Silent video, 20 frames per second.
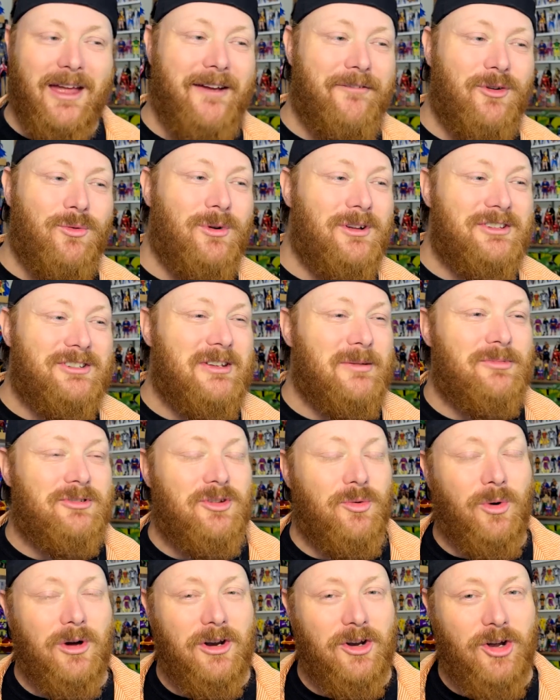Everyone seems
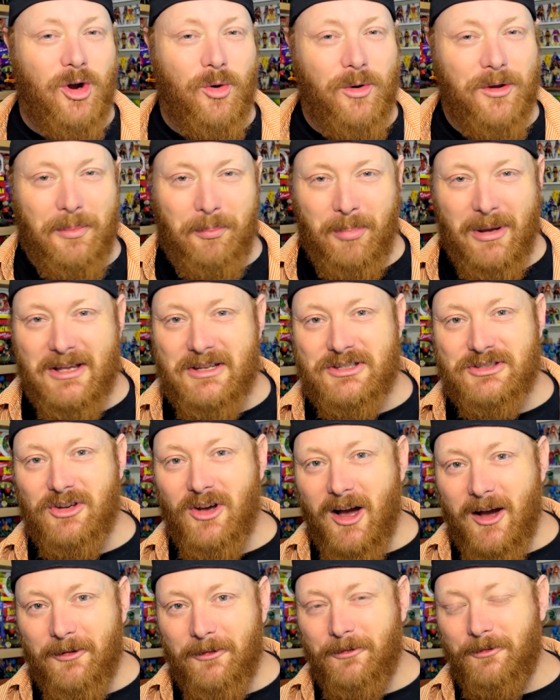to want to go with pissed
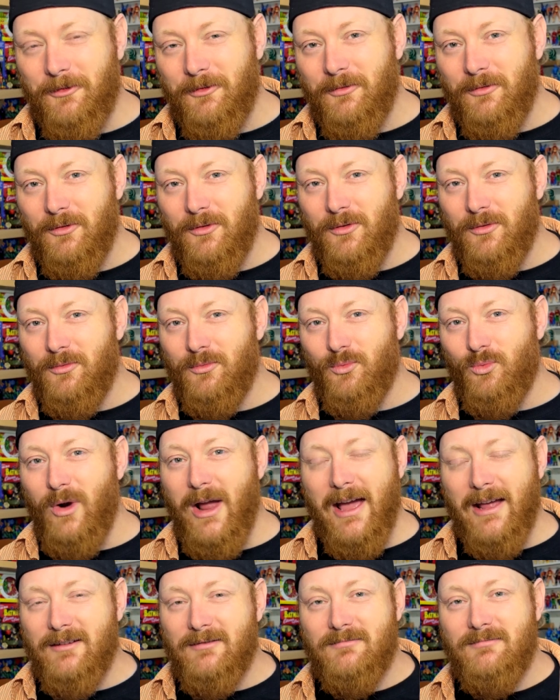off
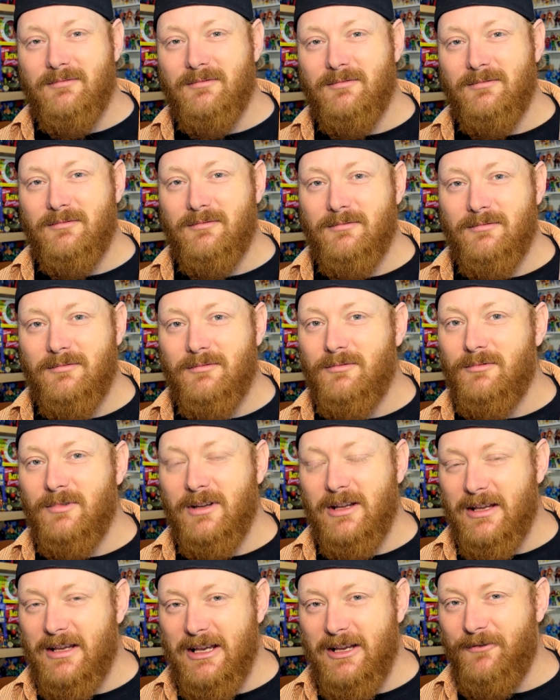red
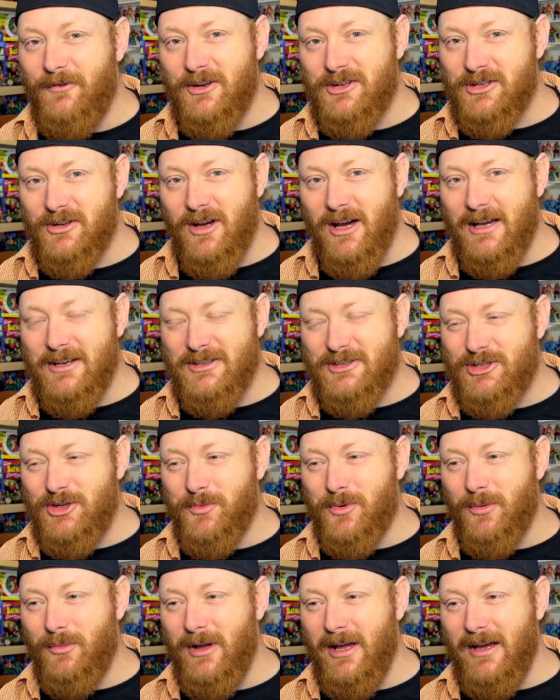Heat Vision eyes,
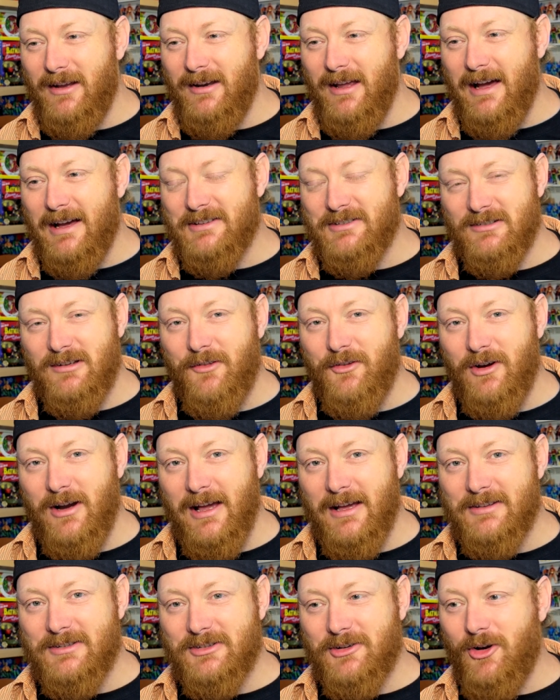Superman as another
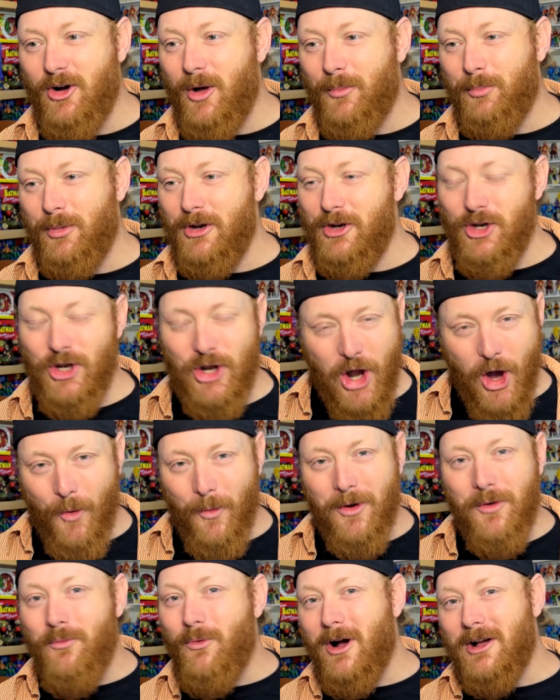head sculpt, but no
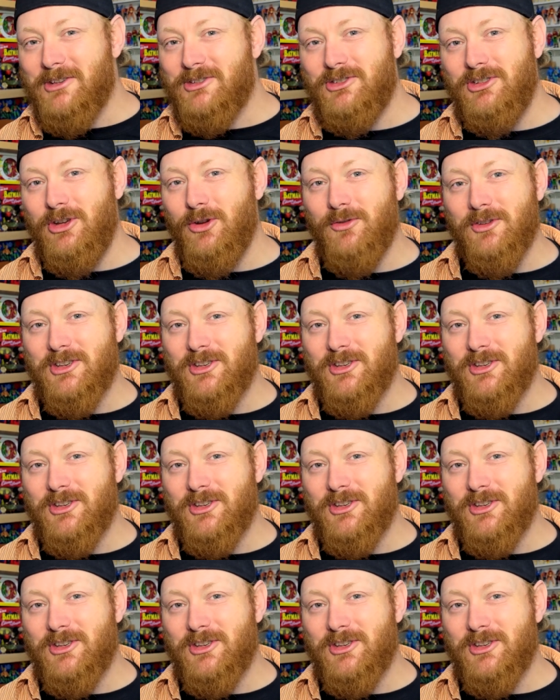one wants to do the